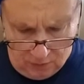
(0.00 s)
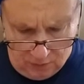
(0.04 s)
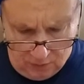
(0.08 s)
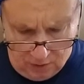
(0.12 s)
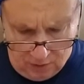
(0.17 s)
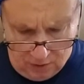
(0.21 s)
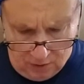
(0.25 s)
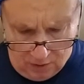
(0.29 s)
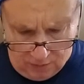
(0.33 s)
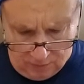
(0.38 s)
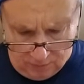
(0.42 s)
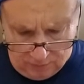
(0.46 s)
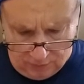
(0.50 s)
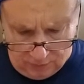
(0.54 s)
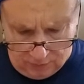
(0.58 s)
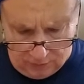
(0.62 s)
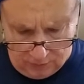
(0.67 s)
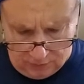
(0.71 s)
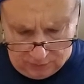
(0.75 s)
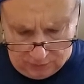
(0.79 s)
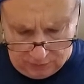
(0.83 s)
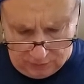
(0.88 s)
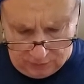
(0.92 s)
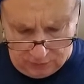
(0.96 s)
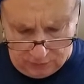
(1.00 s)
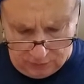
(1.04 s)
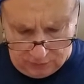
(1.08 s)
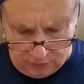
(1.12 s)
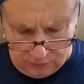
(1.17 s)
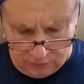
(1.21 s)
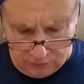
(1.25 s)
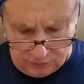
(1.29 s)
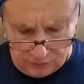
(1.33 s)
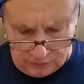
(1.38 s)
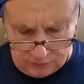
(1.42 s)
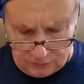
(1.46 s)
Um,
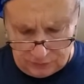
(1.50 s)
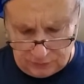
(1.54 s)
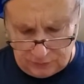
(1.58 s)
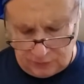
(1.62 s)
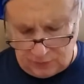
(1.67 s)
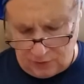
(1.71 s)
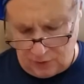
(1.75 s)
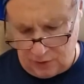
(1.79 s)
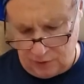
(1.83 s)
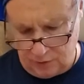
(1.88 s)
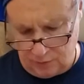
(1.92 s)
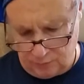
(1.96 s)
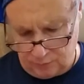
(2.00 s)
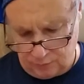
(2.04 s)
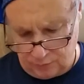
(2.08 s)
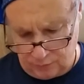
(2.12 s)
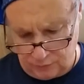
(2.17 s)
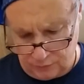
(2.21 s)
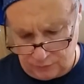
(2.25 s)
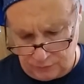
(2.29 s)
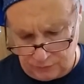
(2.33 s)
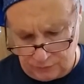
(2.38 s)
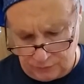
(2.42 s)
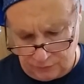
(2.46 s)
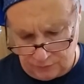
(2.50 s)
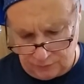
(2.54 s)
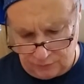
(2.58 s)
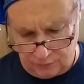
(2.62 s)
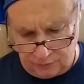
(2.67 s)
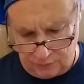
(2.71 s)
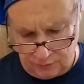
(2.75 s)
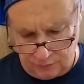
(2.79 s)
this is the kind of person, that